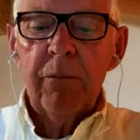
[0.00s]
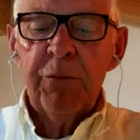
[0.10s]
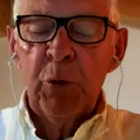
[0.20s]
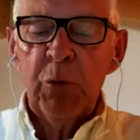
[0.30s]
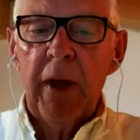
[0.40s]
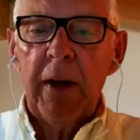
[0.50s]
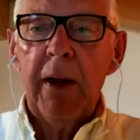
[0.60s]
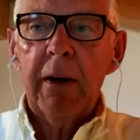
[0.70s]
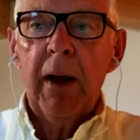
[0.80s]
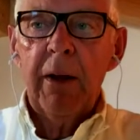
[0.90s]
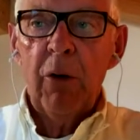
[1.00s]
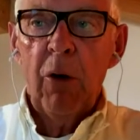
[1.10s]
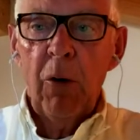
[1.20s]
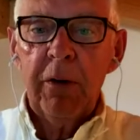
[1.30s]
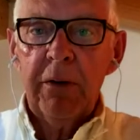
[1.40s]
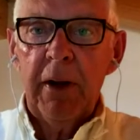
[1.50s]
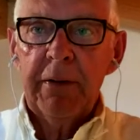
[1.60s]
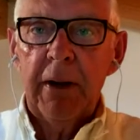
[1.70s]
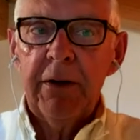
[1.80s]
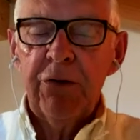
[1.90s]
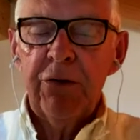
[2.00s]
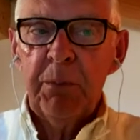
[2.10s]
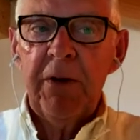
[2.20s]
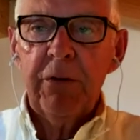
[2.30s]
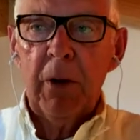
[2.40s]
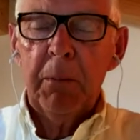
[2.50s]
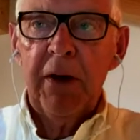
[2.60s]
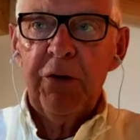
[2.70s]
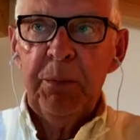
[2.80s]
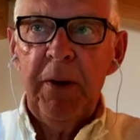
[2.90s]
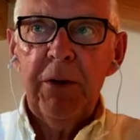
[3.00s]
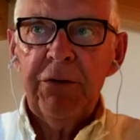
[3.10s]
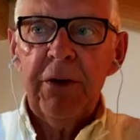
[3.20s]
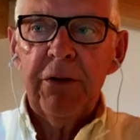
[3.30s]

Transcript: view that I hold, and this is based on my experience,